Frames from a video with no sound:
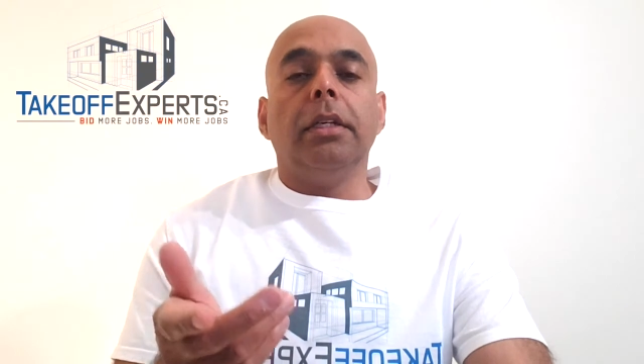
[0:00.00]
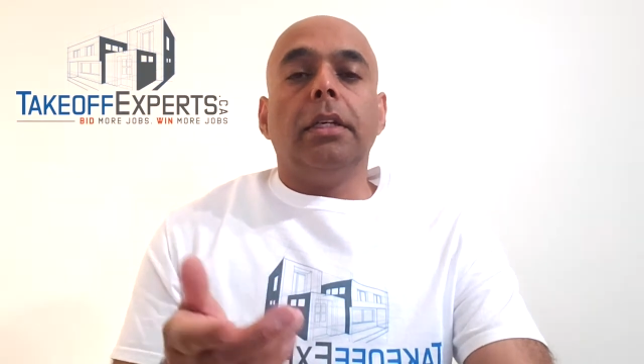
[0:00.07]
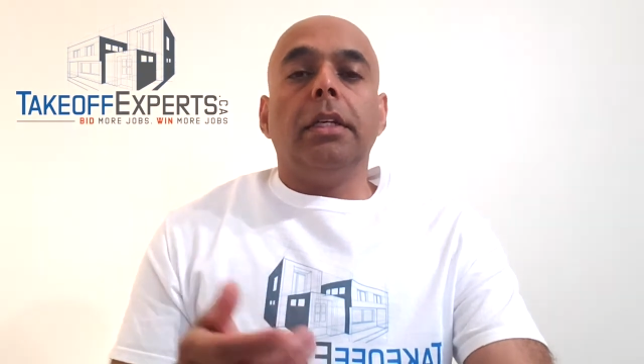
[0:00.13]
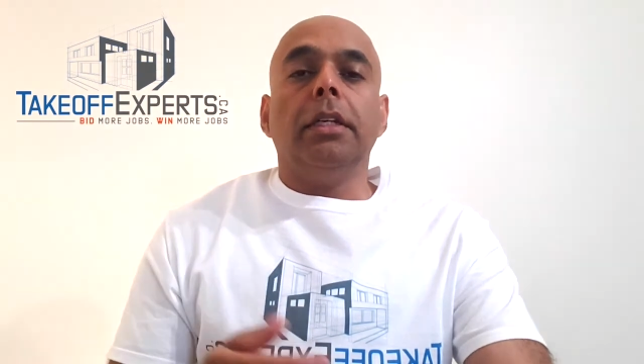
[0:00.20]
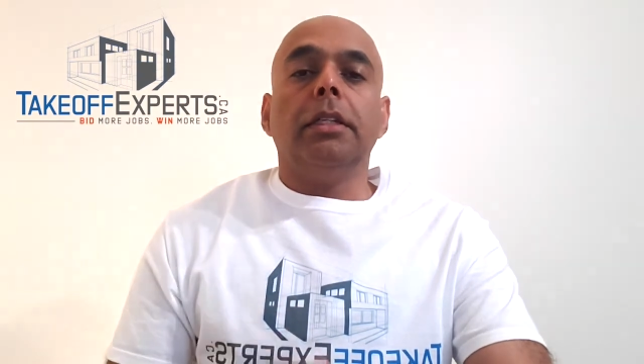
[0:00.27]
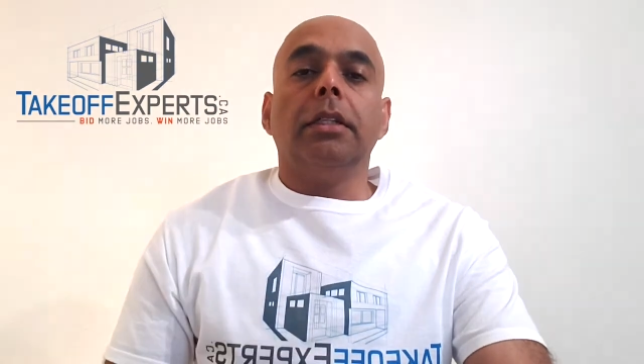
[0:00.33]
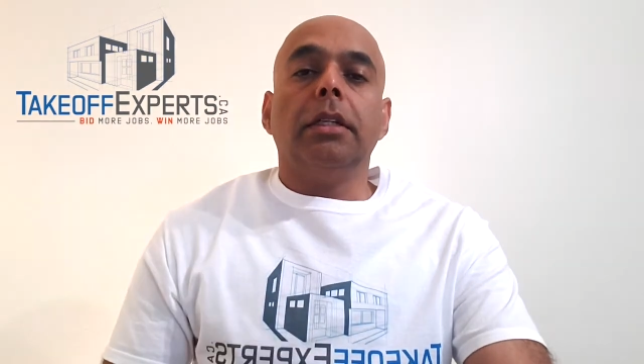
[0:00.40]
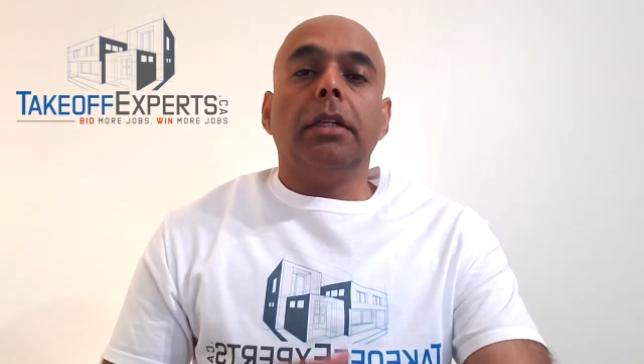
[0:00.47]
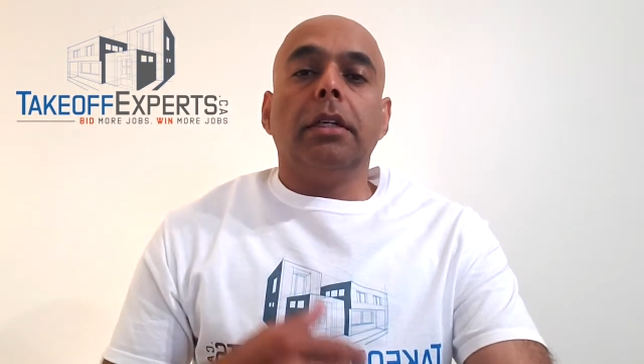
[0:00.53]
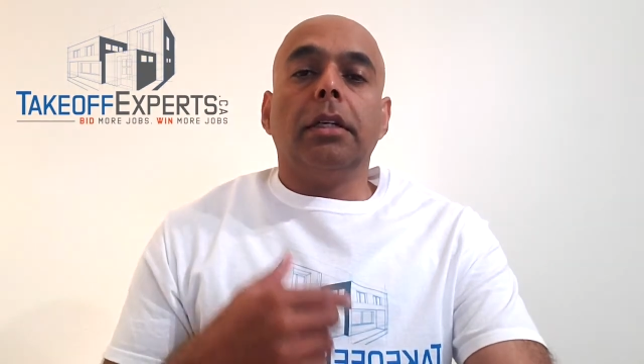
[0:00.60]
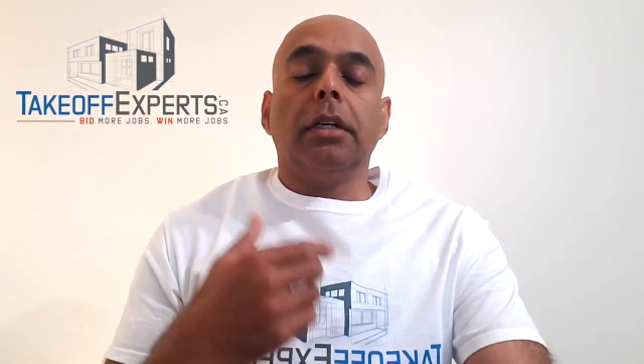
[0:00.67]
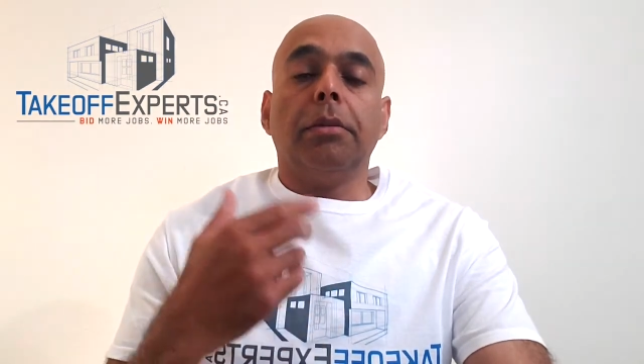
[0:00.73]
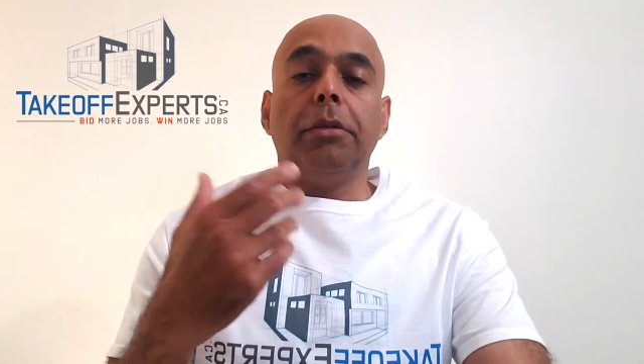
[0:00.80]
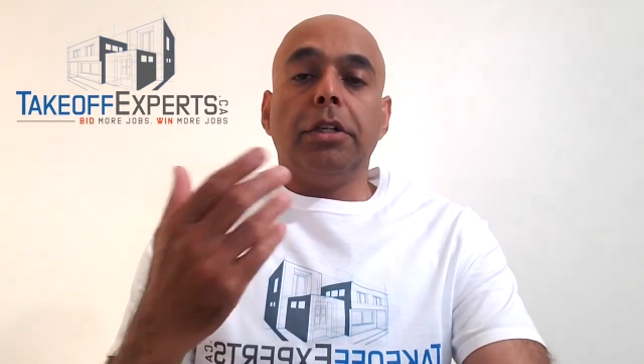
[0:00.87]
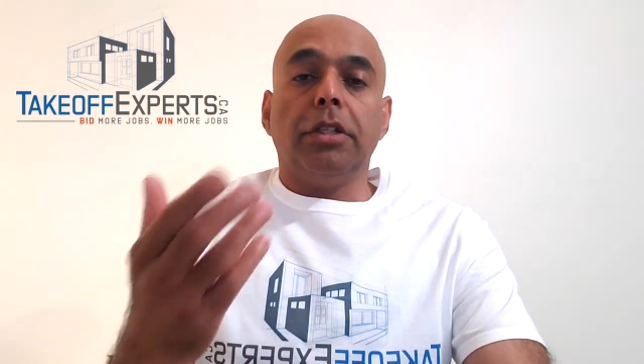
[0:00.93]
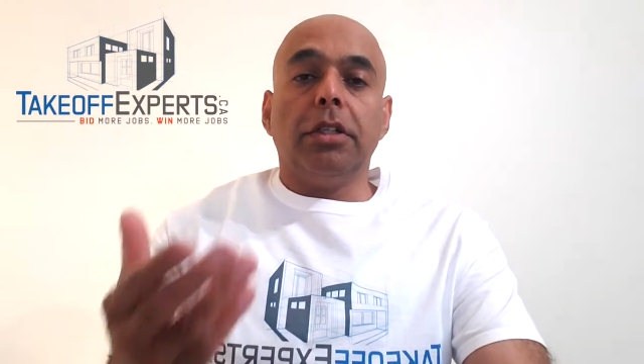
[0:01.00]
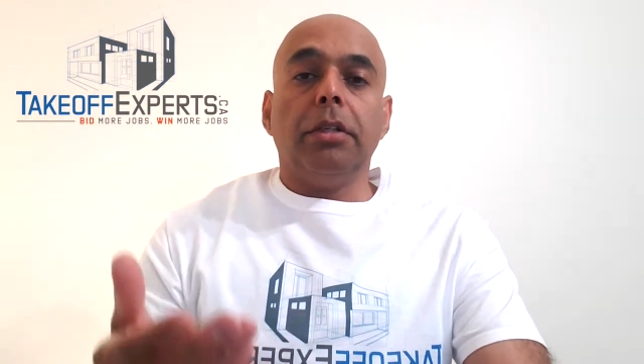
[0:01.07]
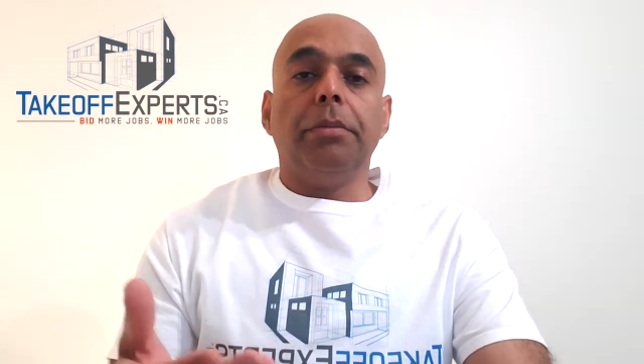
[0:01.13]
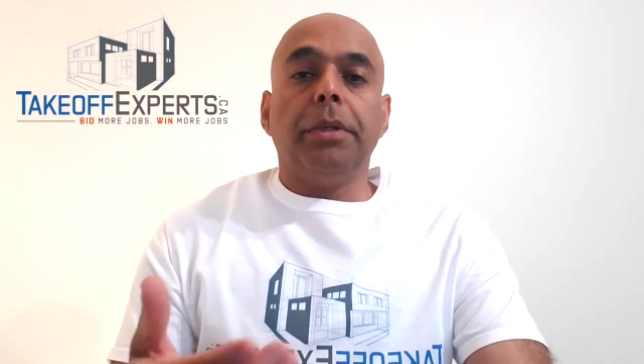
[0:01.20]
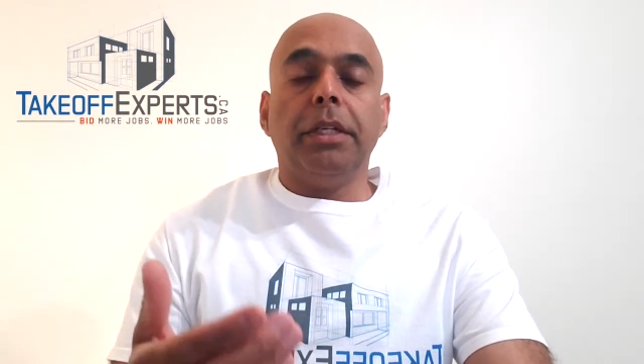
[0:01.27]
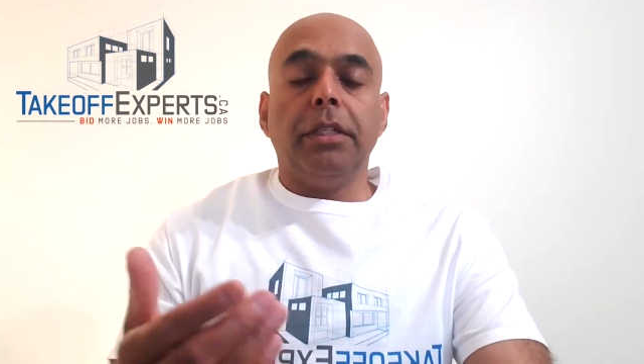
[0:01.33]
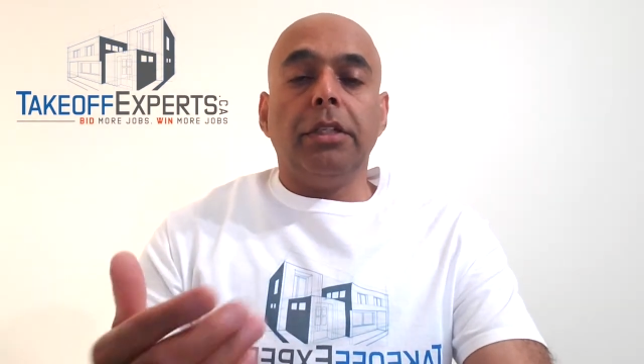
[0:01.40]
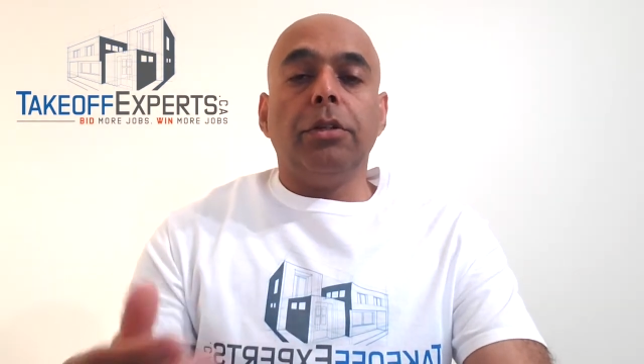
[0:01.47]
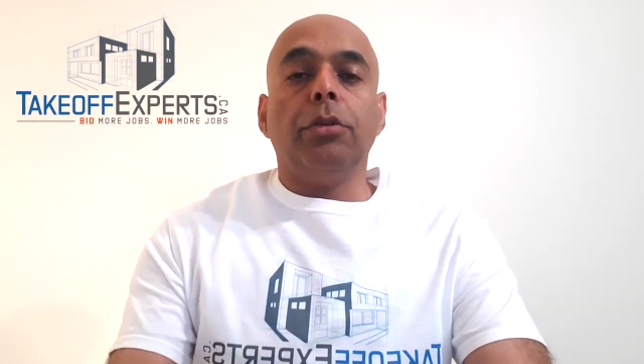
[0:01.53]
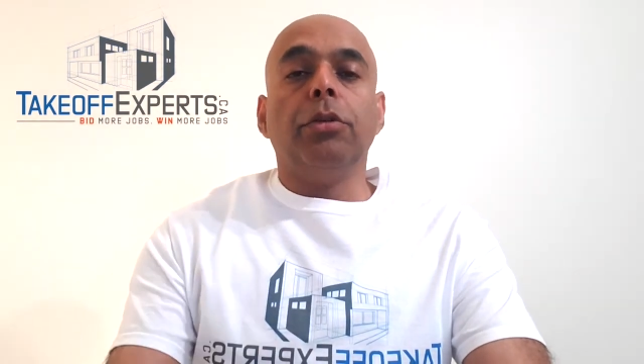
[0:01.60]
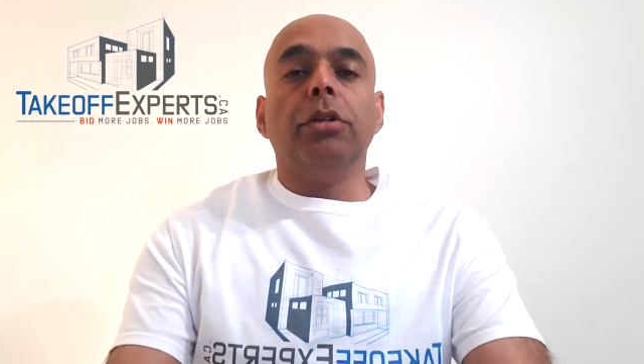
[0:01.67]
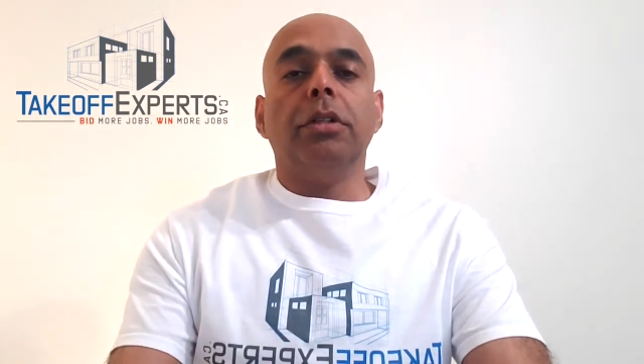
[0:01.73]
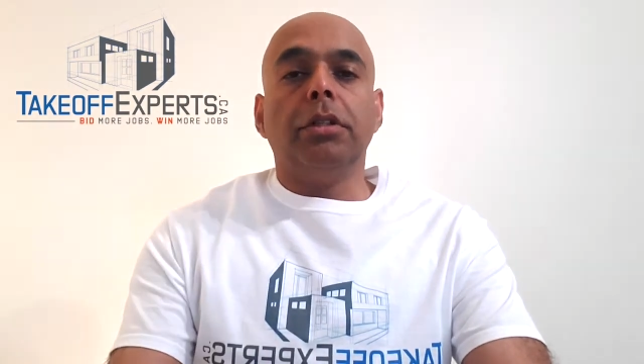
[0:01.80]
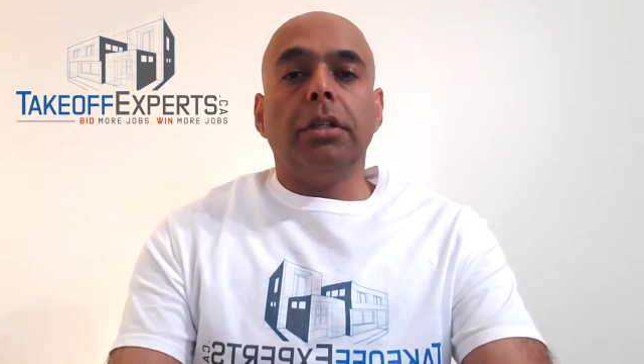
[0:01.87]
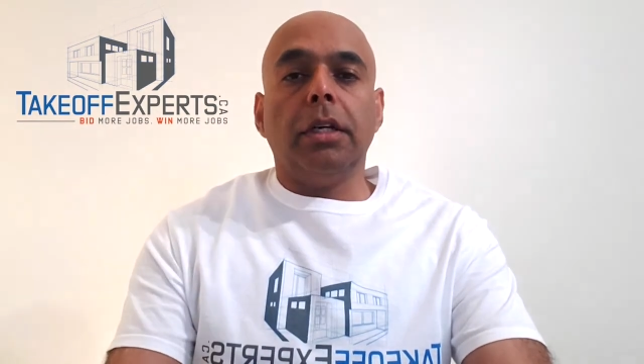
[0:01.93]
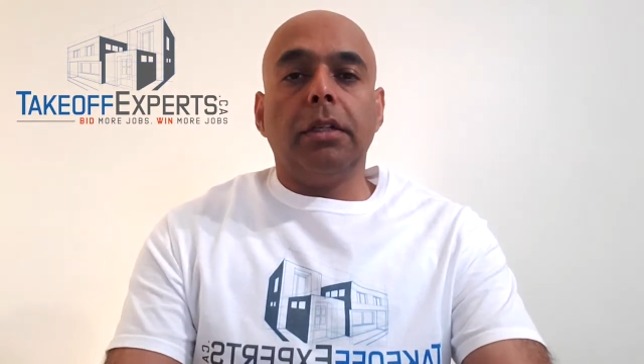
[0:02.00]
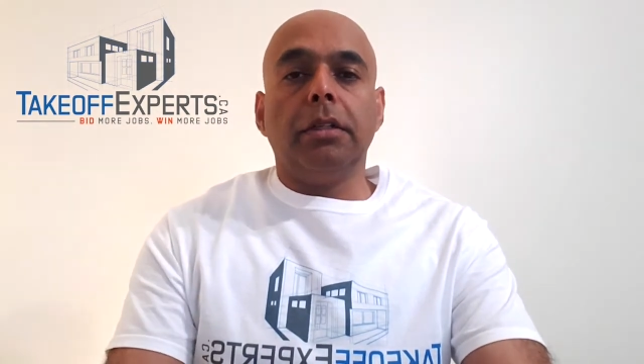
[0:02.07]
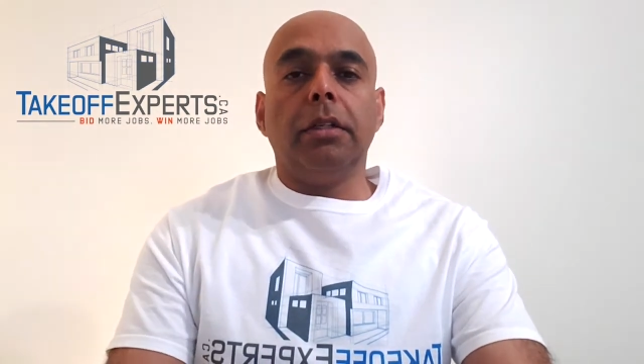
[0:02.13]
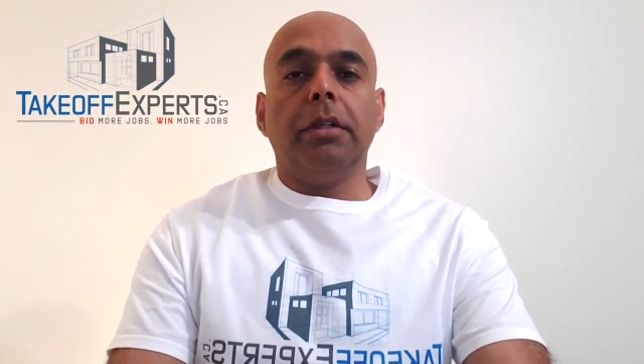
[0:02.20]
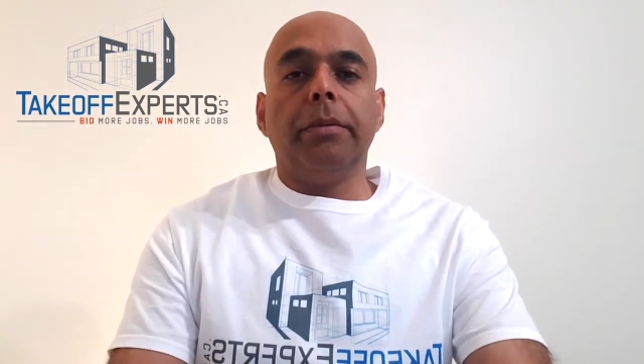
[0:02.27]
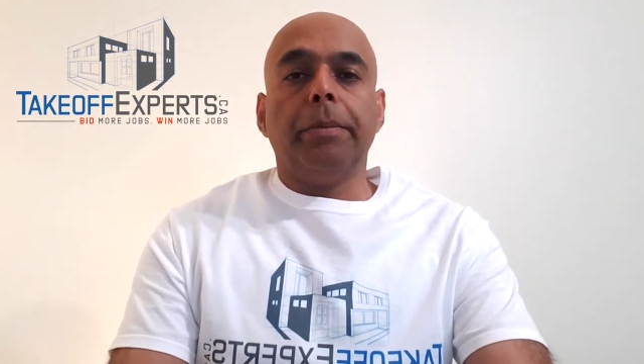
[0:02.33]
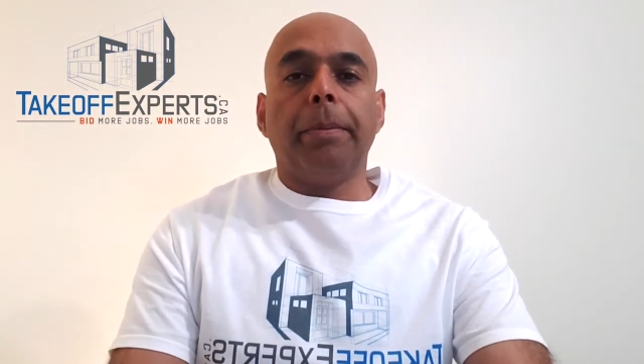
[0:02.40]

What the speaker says: as a commercial painting contractor.